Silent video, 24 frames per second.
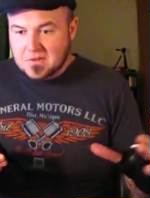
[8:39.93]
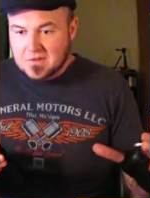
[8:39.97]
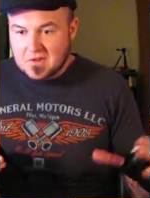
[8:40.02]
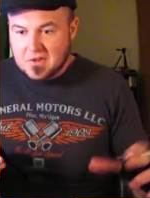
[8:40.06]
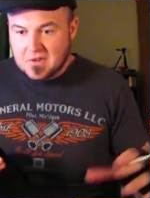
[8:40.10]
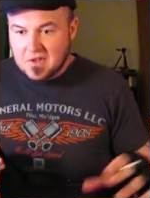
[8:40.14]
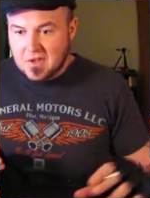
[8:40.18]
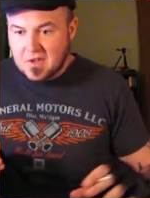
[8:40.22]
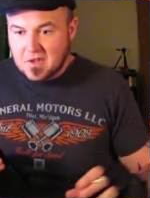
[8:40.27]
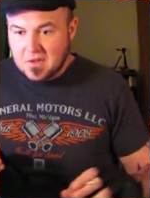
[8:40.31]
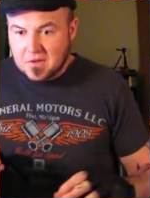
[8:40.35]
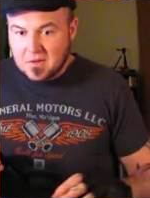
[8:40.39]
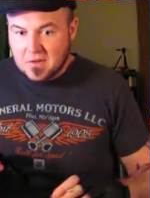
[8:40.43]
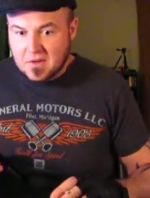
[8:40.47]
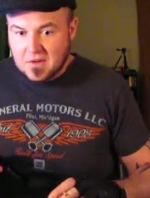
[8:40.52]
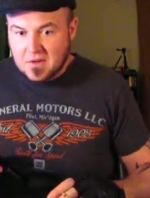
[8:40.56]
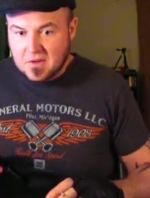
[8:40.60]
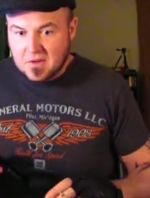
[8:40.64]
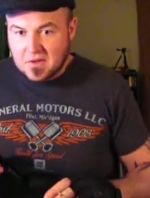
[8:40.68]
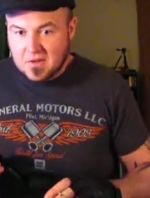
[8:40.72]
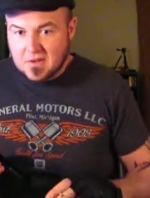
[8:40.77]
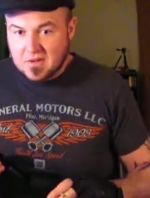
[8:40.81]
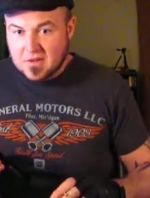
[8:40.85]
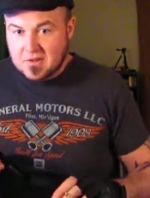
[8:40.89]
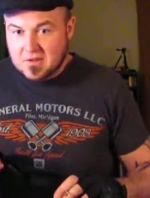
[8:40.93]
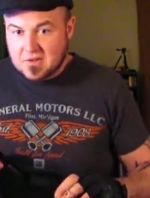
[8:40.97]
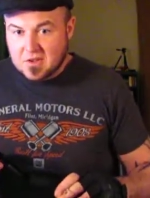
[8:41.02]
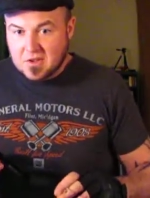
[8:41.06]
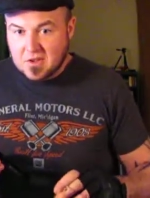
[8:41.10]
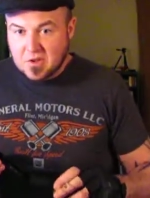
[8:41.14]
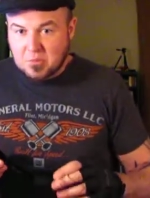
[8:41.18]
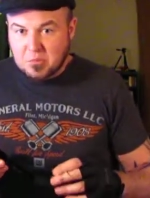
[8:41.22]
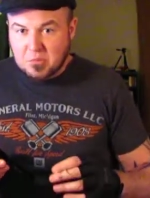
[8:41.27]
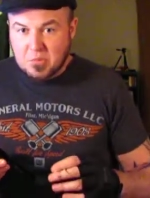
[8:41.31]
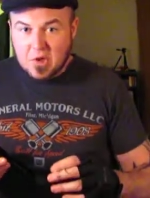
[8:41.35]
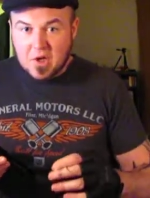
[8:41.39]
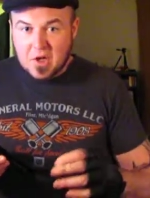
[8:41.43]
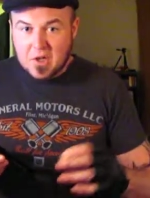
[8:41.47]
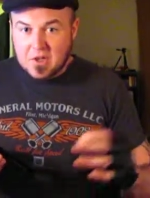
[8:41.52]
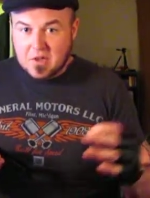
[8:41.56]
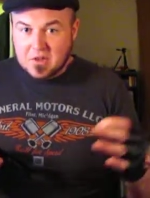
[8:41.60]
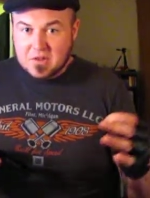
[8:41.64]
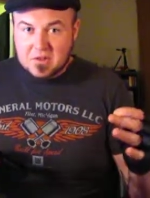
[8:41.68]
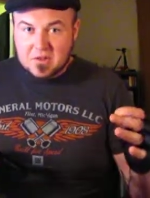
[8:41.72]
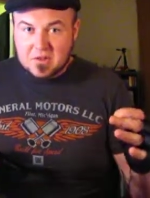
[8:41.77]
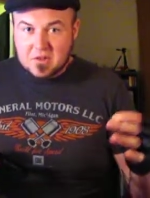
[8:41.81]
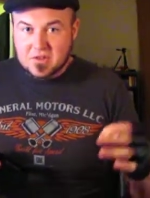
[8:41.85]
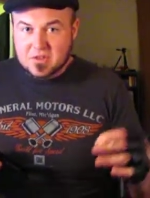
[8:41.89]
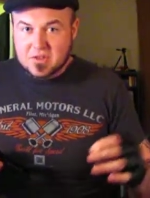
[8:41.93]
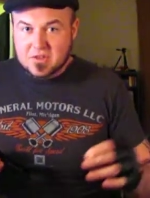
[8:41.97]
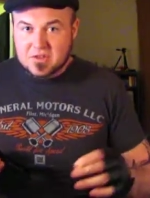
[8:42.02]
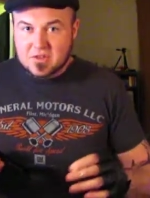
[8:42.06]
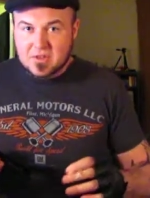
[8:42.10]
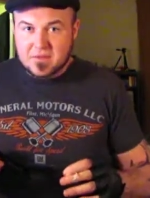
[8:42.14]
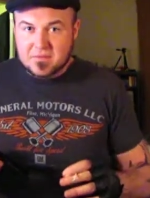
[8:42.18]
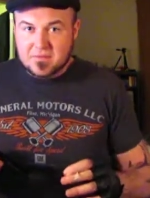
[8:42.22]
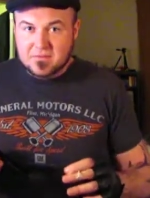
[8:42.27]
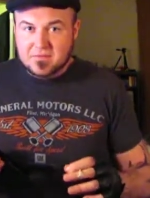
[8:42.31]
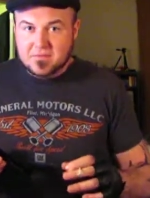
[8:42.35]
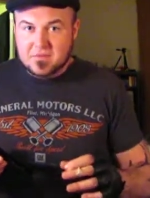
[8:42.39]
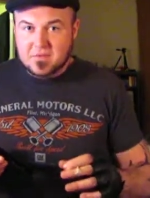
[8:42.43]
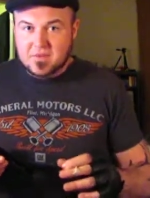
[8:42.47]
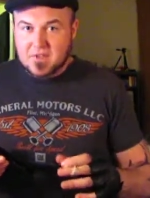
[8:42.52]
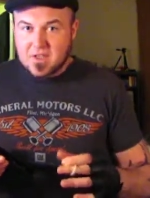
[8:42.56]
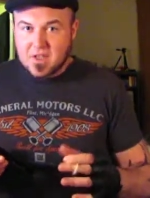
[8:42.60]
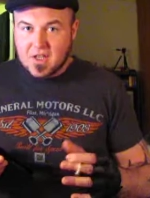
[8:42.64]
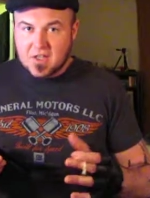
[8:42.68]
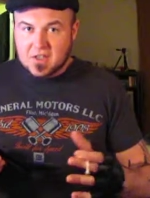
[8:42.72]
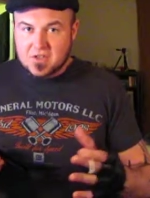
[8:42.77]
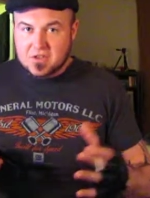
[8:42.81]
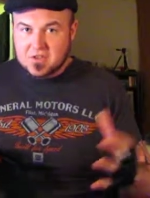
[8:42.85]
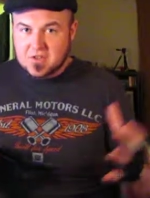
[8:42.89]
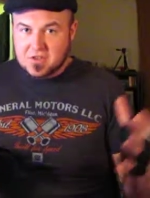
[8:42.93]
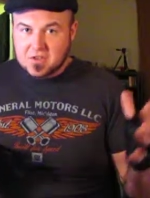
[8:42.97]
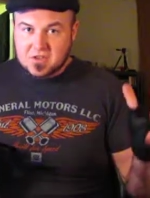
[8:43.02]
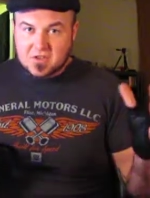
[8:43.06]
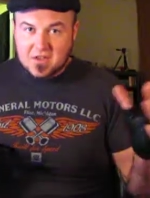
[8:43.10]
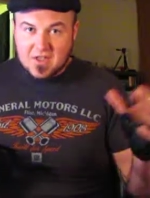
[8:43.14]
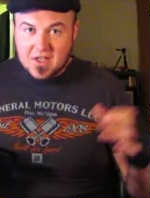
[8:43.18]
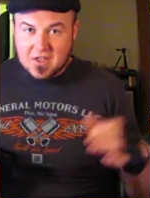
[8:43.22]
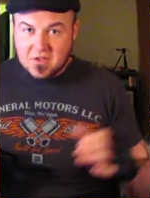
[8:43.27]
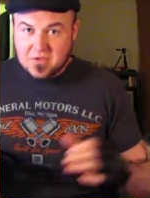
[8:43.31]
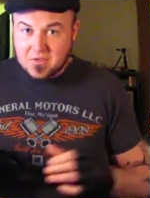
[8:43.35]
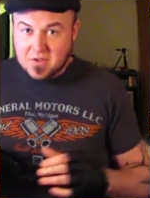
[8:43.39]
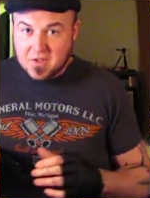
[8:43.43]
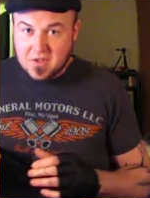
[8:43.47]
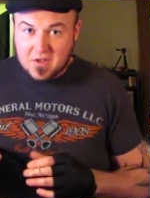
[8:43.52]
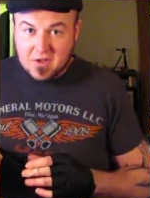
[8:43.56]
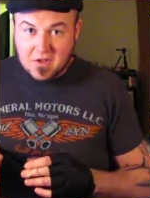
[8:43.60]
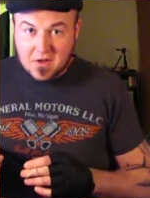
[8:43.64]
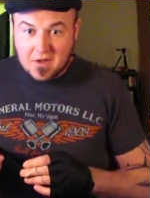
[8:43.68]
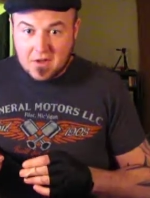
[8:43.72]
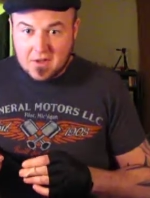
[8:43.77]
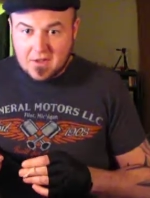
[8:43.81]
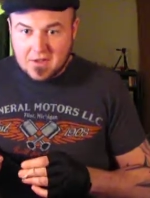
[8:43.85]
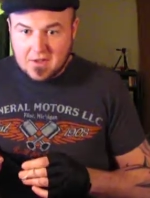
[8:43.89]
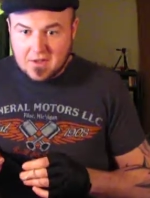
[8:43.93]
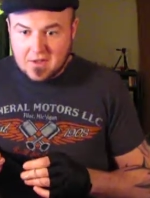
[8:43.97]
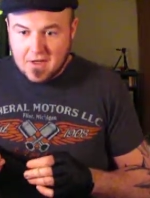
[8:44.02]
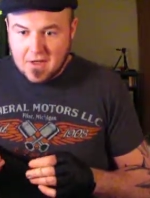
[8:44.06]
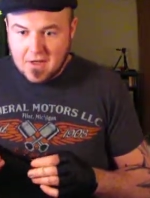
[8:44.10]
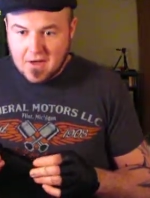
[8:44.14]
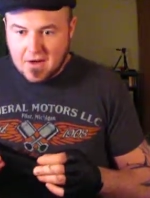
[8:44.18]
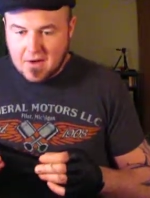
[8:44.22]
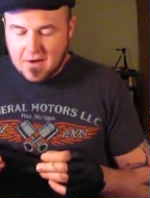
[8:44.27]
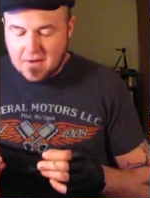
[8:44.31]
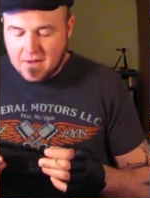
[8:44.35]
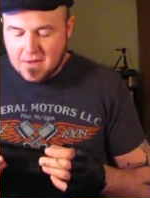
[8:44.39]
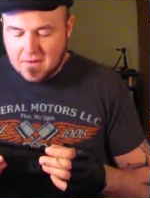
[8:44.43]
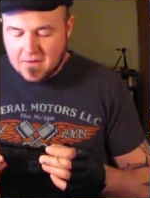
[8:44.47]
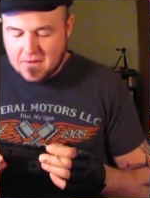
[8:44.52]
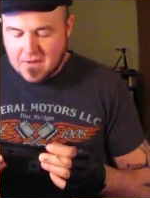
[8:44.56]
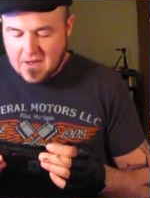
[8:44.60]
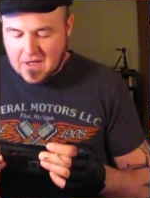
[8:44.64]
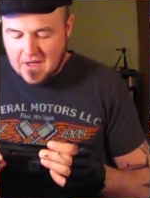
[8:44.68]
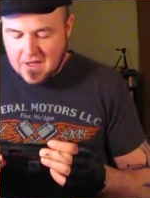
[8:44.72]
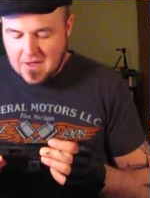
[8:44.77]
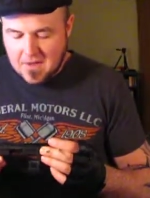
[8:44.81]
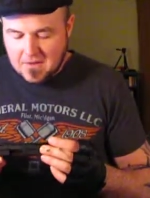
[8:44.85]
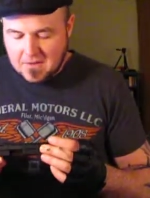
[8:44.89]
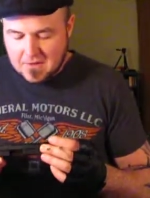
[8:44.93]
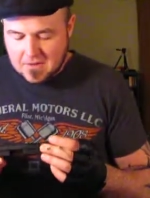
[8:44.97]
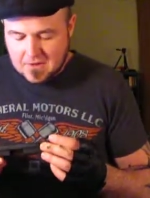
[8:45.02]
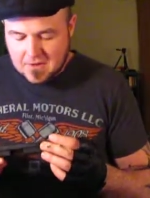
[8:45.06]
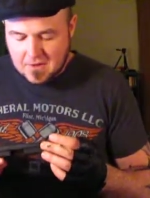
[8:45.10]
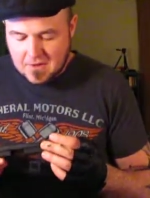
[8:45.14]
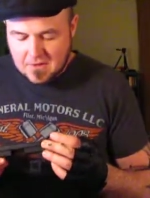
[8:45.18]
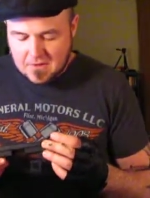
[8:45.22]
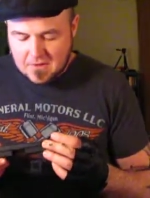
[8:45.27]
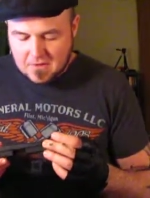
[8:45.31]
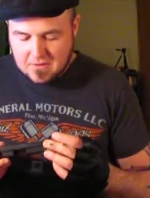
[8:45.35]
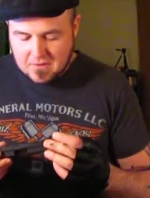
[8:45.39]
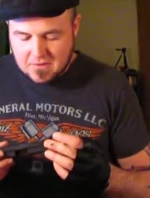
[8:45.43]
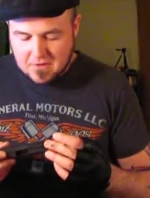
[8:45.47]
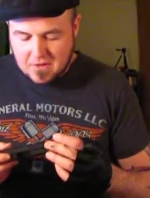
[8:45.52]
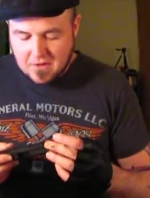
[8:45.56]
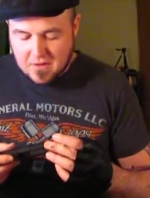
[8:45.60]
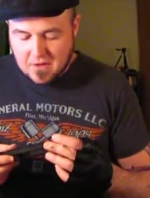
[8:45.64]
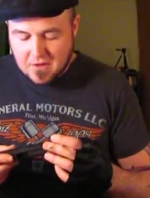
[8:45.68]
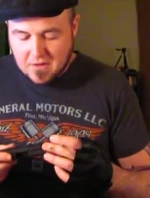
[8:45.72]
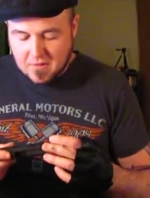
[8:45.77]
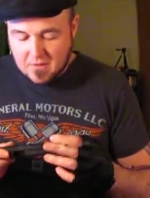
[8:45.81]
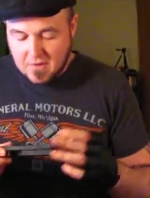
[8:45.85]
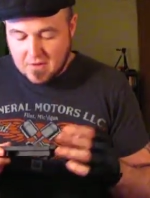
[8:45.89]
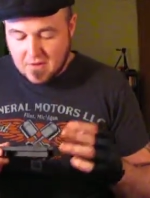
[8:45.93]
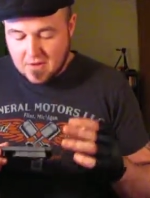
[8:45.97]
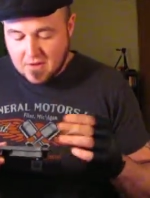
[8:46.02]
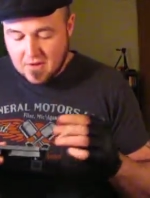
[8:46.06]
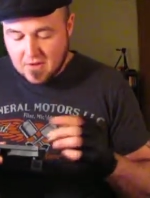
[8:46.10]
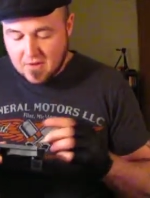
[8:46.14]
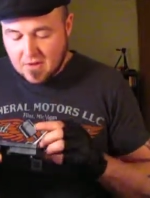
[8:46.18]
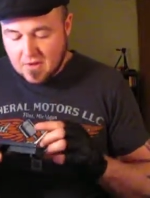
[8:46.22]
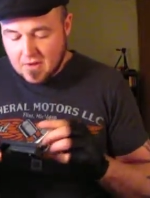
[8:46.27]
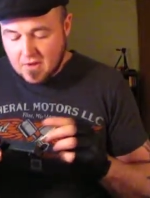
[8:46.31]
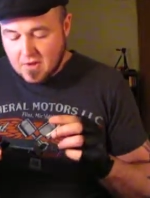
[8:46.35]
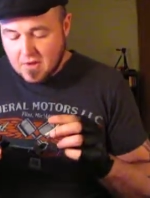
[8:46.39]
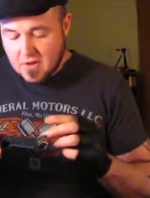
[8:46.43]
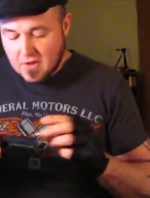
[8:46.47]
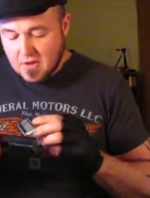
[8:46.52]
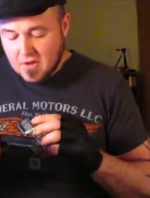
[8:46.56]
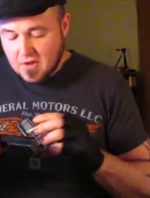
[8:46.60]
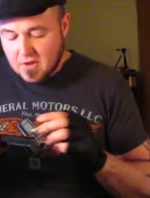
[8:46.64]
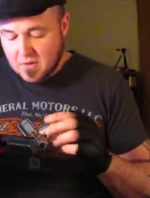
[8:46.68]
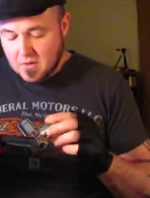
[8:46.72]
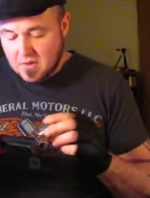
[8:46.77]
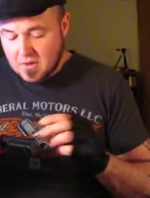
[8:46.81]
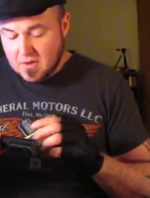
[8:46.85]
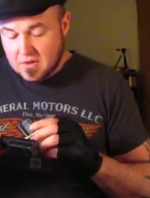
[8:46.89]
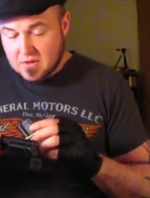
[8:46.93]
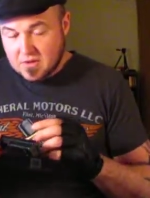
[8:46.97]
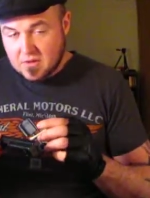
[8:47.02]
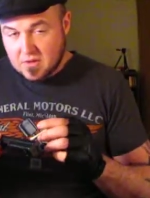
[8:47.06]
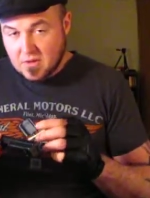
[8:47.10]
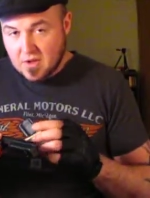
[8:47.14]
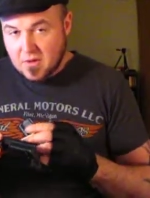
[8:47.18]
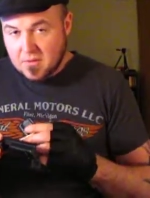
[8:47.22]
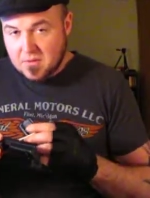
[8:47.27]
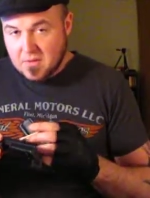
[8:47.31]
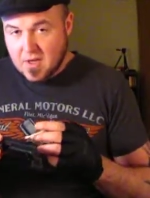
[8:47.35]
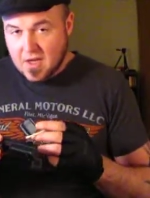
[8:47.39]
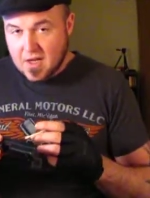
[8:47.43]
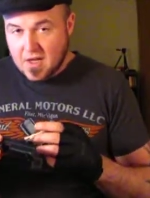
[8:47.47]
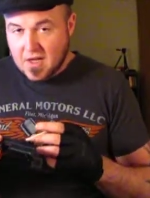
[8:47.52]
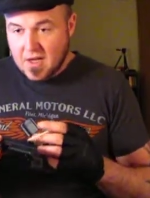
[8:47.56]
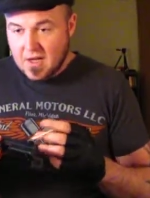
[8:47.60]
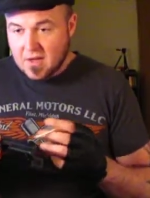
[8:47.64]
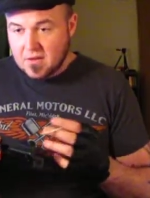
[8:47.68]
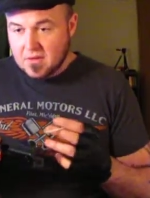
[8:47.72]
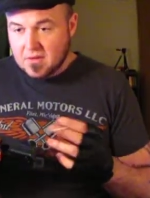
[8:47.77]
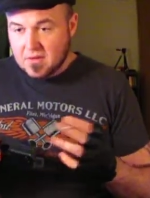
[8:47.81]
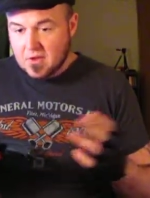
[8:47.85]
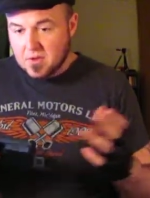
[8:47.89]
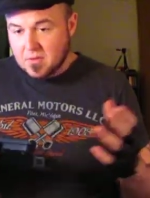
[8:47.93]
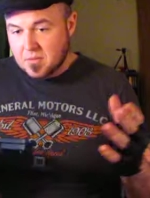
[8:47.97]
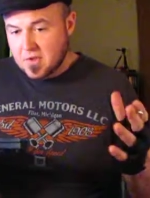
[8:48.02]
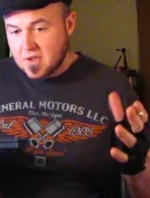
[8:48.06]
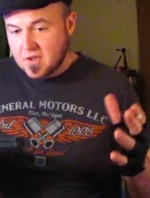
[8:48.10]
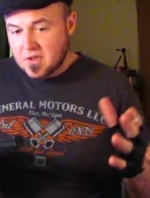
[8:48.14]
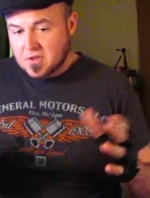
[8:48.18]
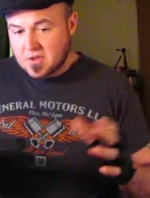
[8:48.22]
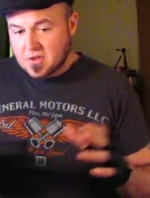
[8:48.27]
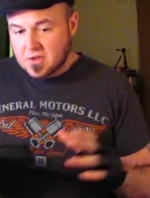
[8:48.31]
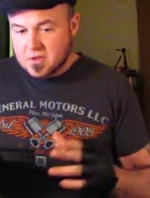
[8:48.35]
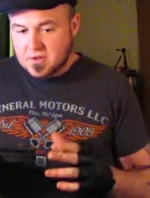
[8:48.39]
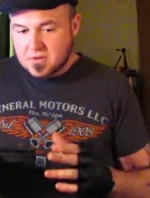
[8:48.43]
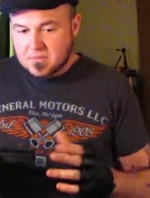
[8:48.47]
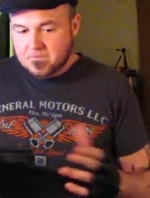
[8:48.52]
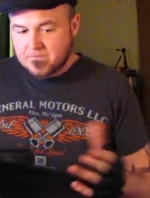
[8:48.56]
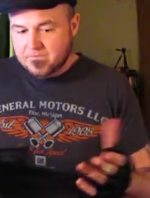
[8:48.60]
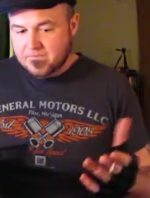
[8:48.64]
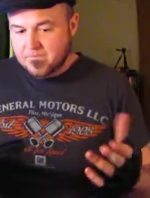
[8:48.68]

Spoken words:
gun oil and little particles of dust just naturally occurring in the air and everything else. So you're gonna want to scrub that out a little bit and just